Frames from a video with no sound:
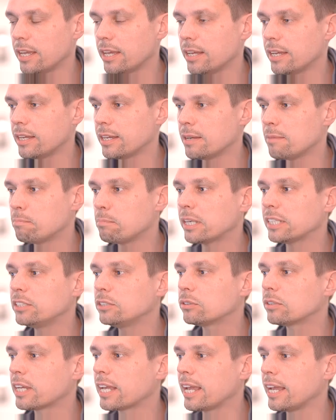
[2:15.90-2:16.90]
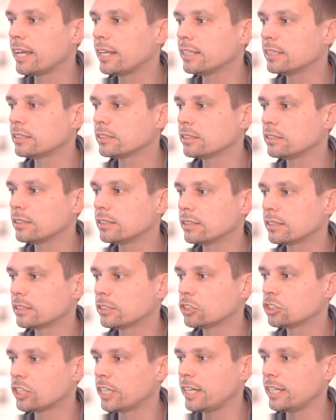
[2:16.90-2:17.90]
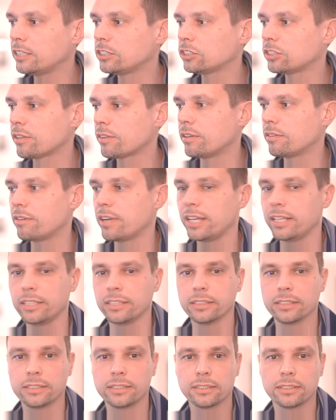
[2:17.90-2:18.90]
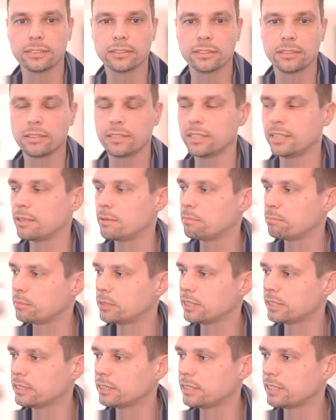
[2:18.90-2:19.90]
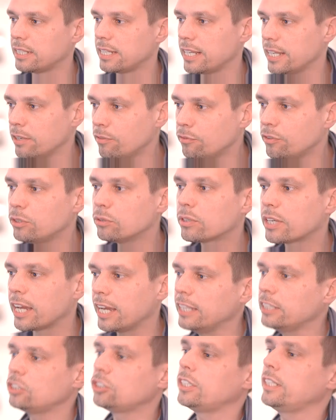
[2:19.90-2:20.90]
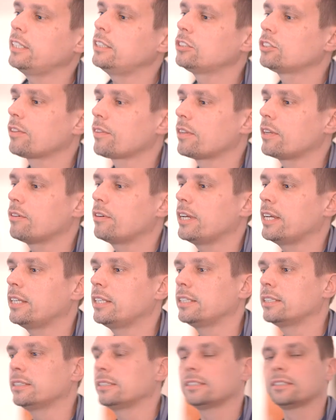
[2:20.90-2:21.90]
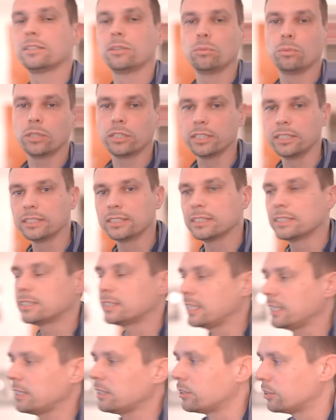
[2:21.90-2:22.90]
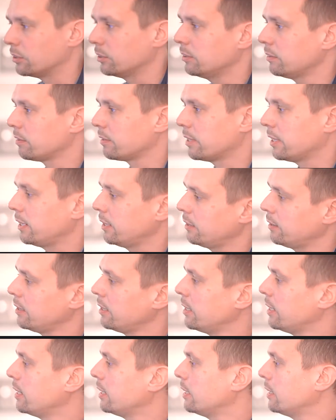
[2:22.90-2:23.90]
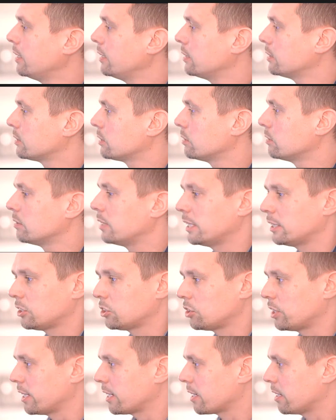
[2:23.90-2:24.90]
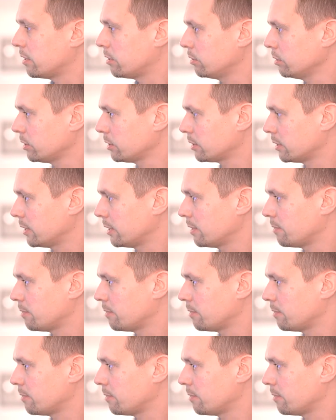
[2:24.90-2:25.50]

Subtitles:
but you can't change the radius. But if you can change the radius, what is it set to then? So let's check out.